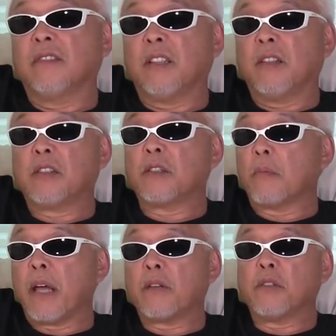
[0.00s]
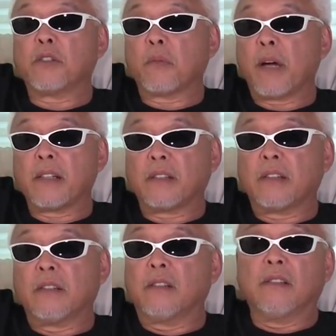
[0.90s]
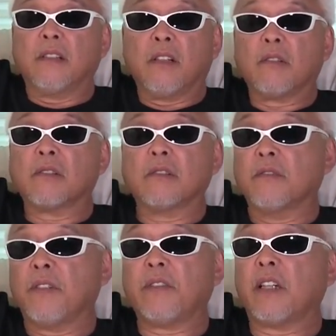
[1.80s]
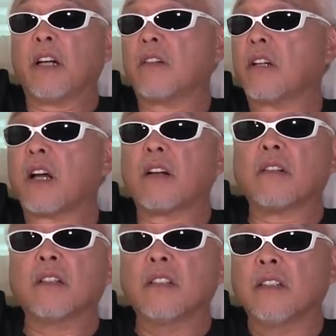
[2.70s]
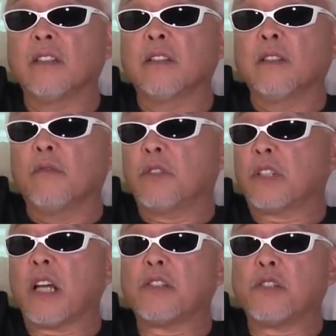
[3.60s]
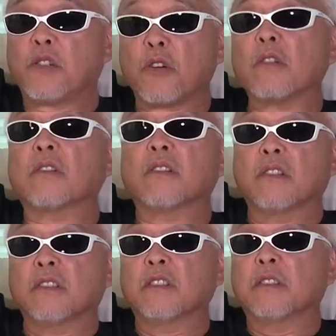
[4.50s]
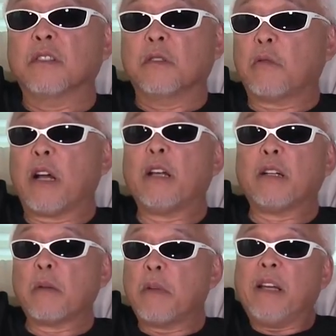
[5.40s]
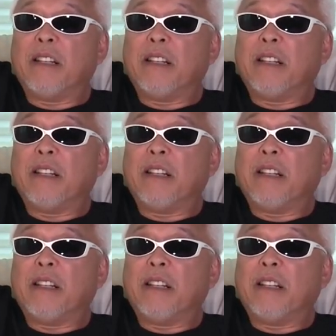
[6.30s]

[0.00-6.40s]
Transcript: and this is the man who used to buy you know fifteen hundred dollar Versace shirt right? I mean,